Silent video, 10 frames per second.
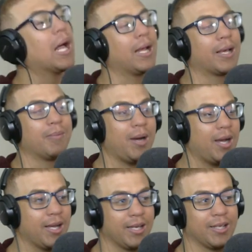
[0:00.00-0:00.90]
like
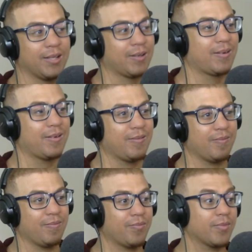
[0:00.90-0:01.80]
my,
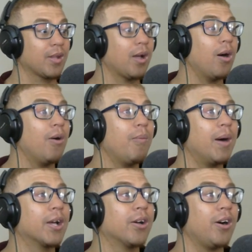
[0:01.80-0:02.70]
oh
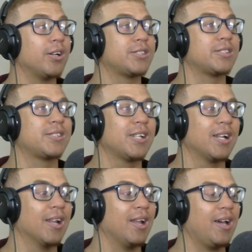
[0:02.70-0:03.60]
my gosh, he's
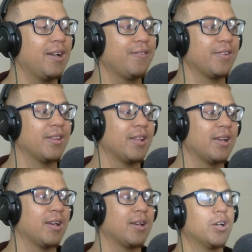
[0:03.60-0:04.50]
still alive in there.